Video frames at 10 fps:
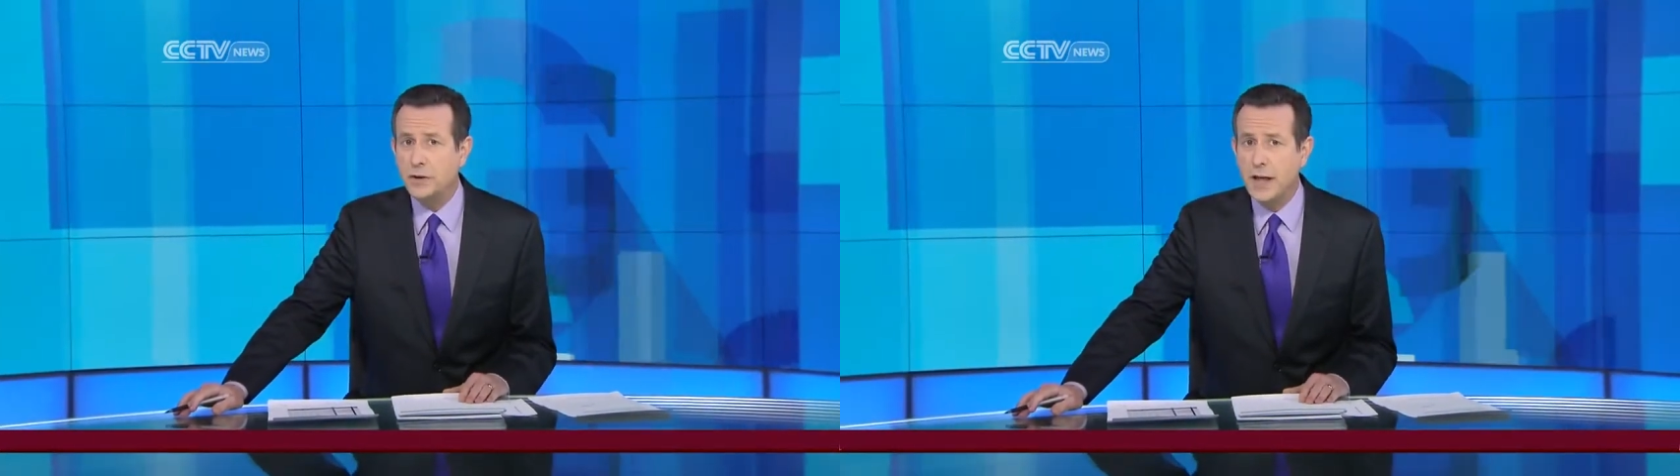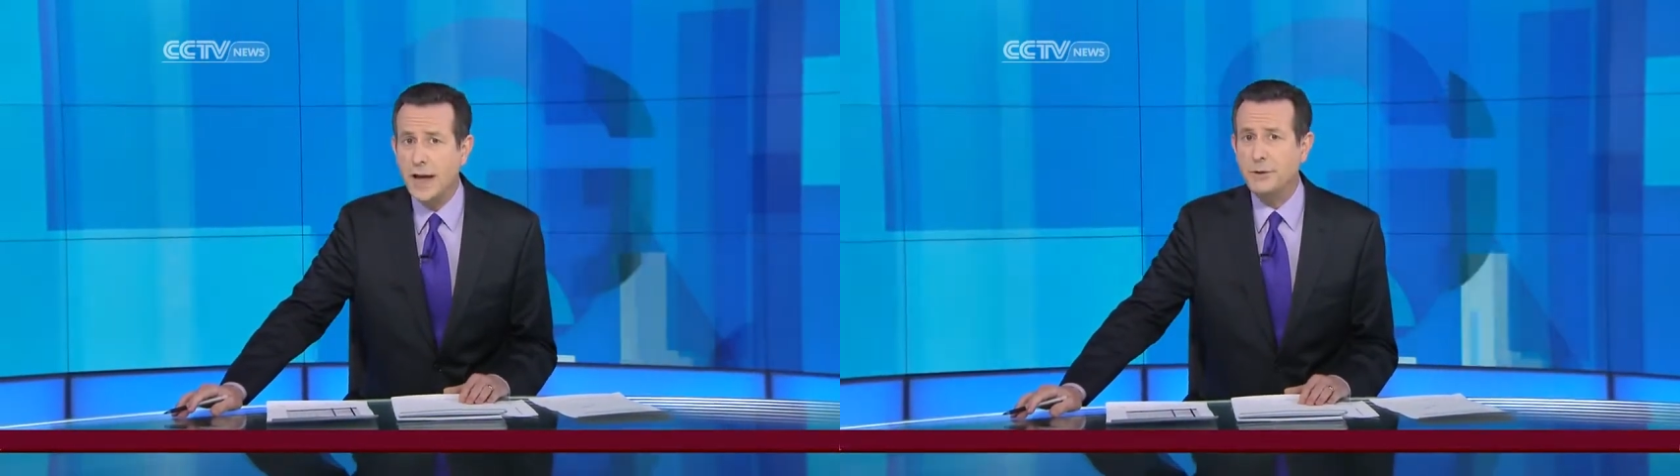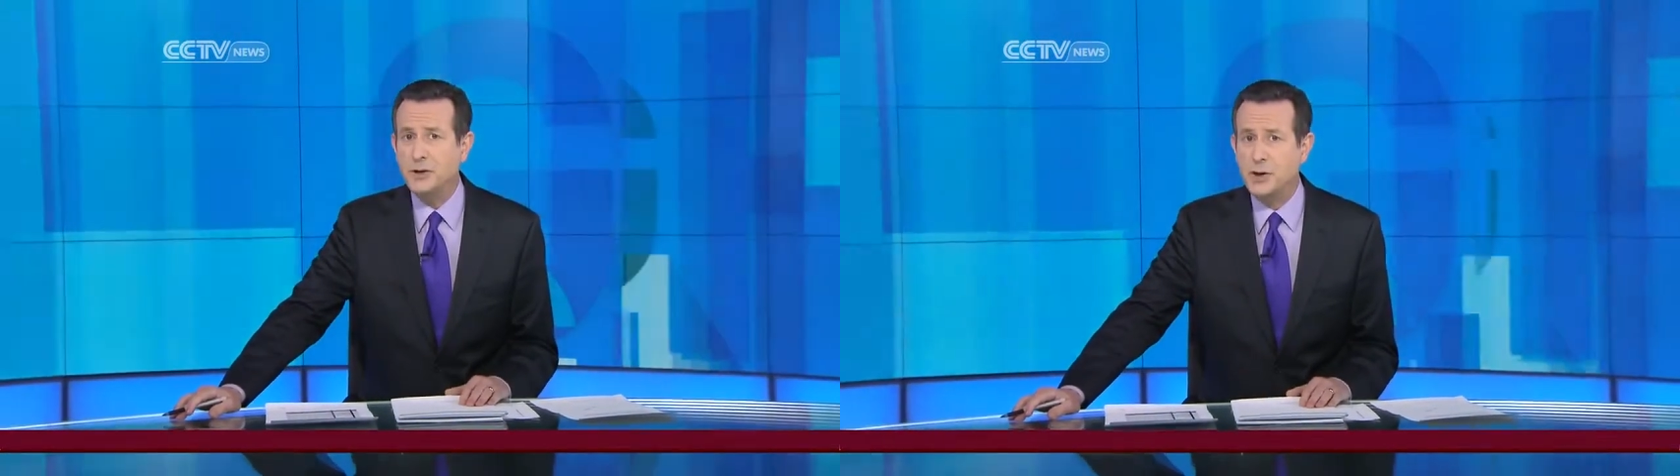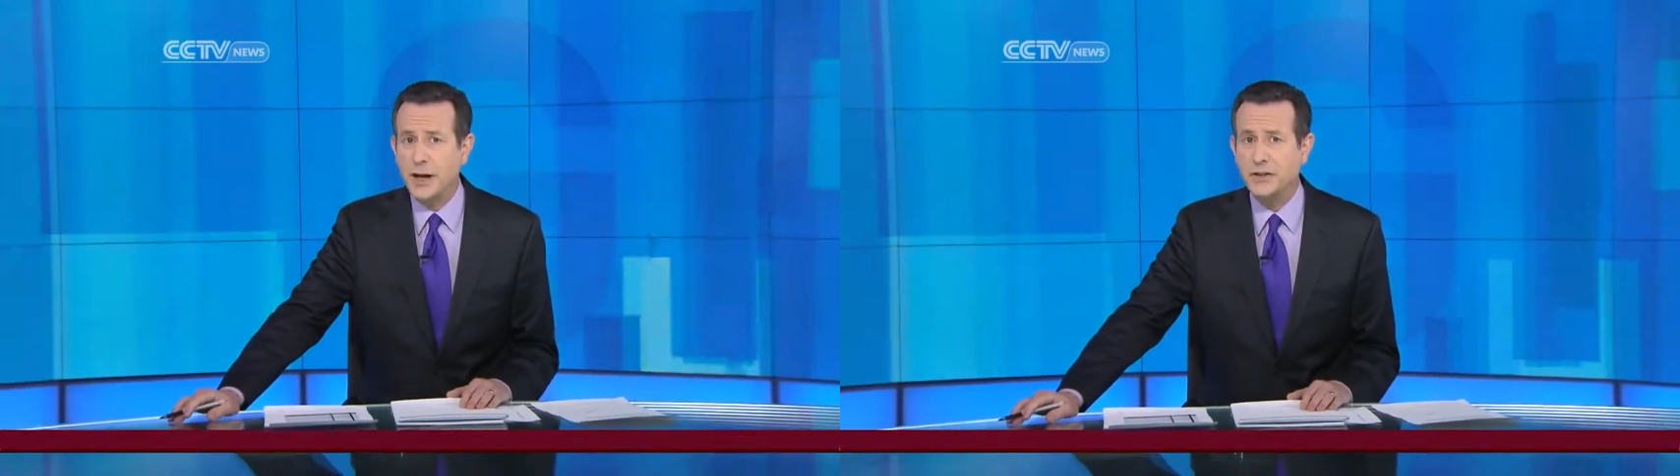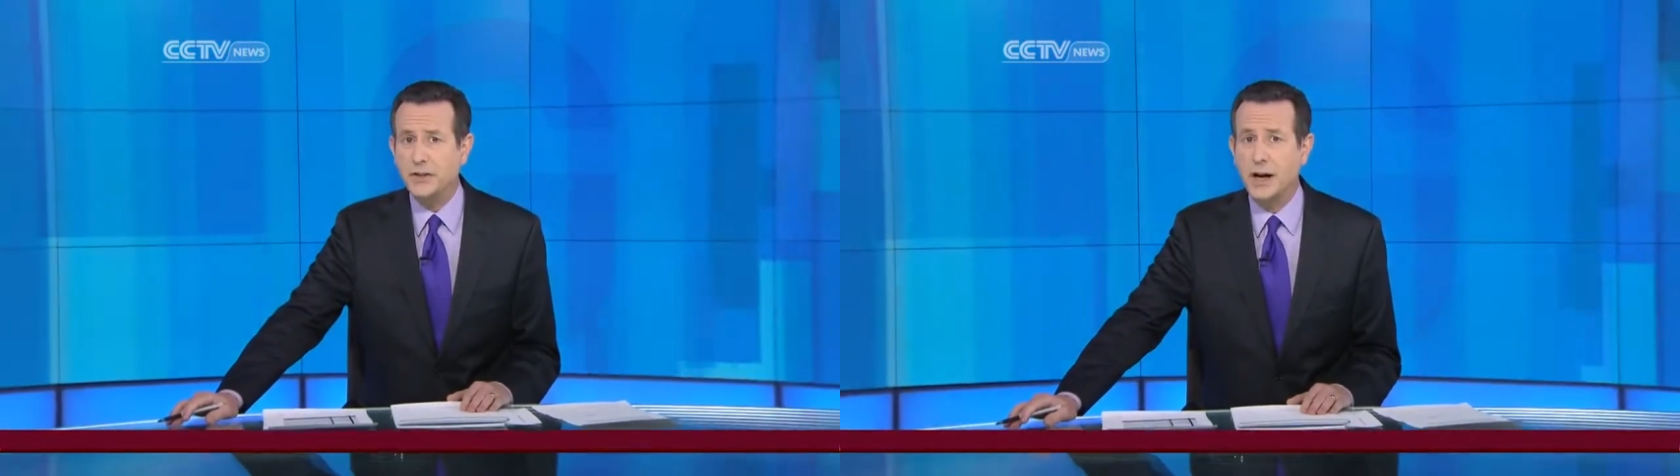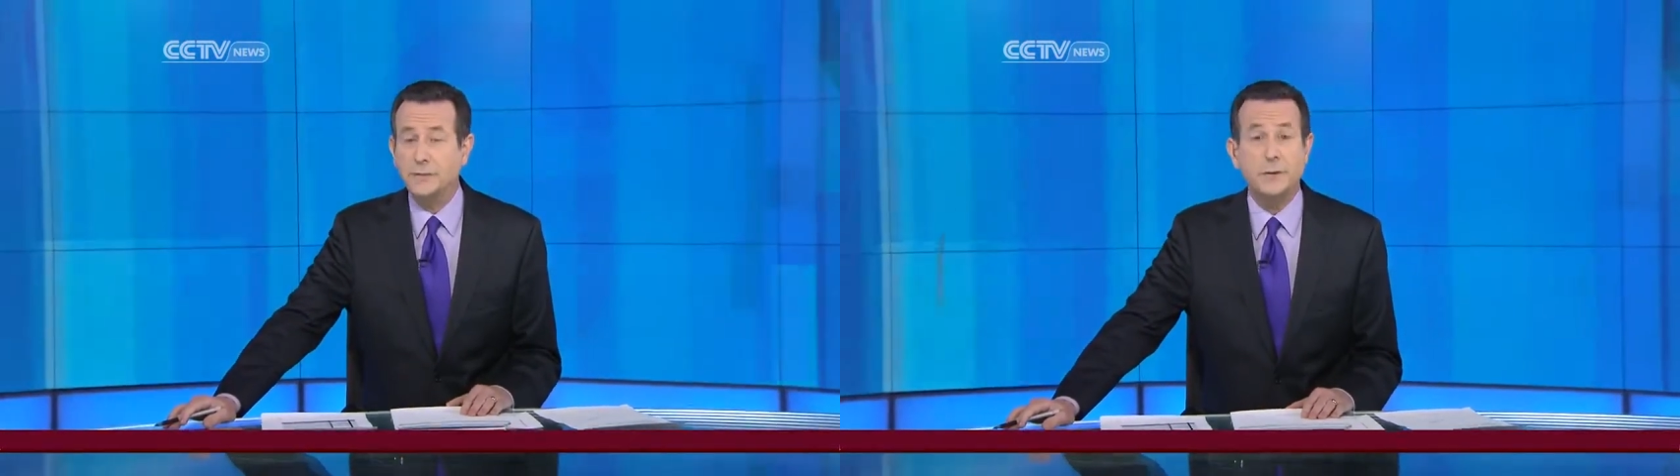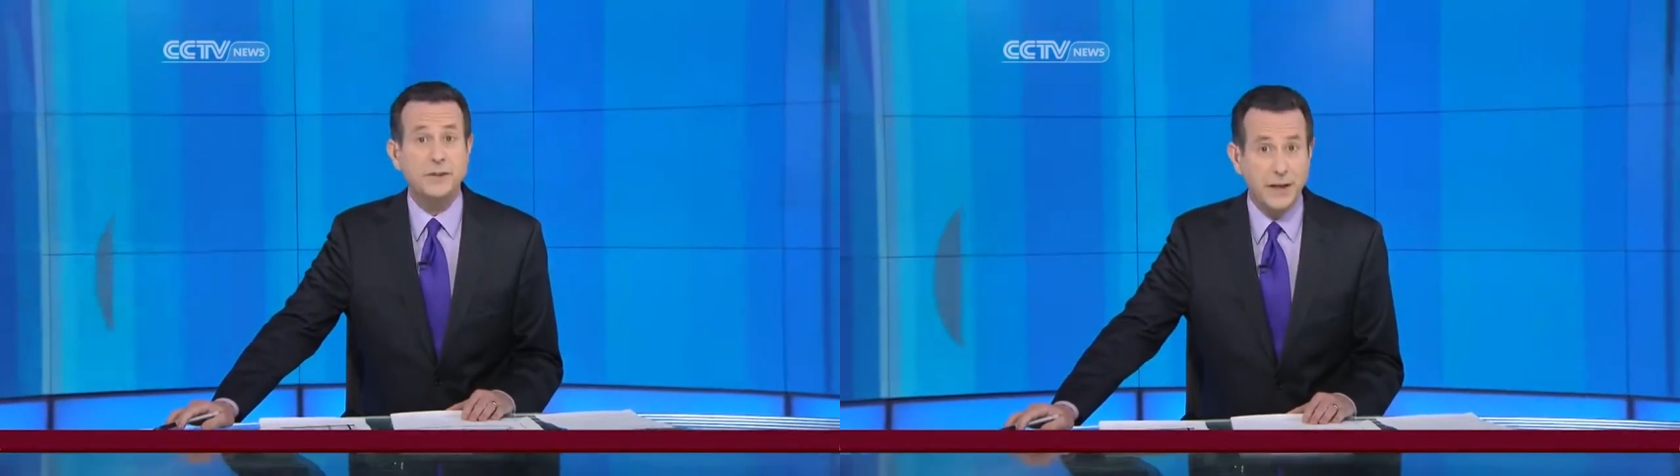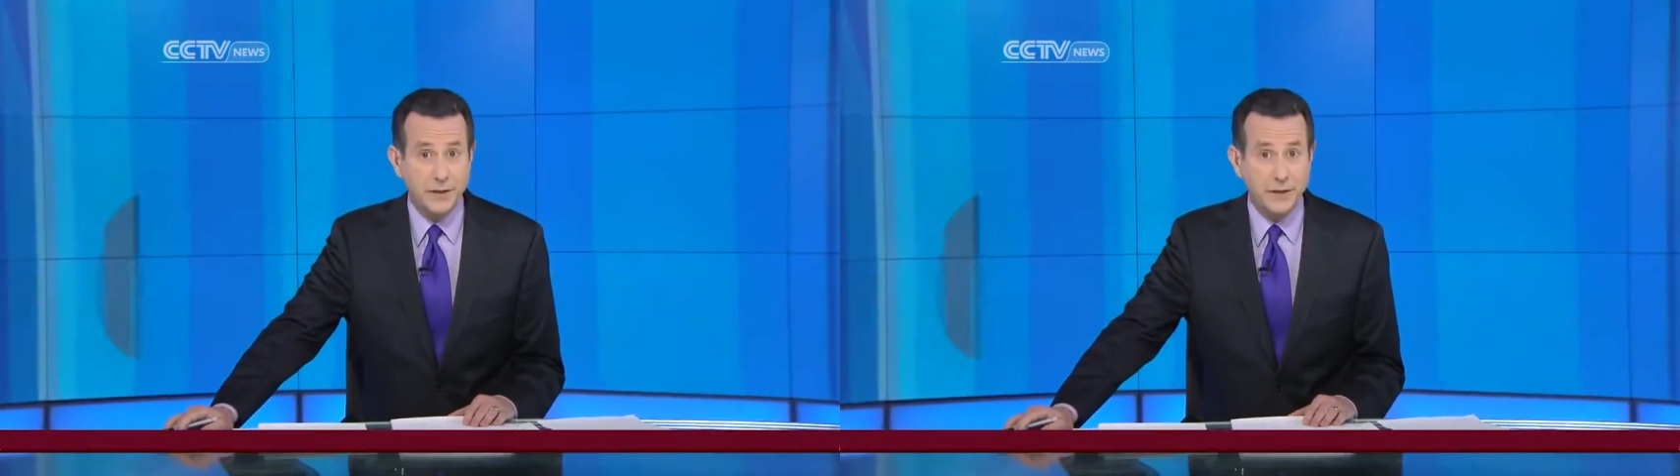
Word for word: climate change conference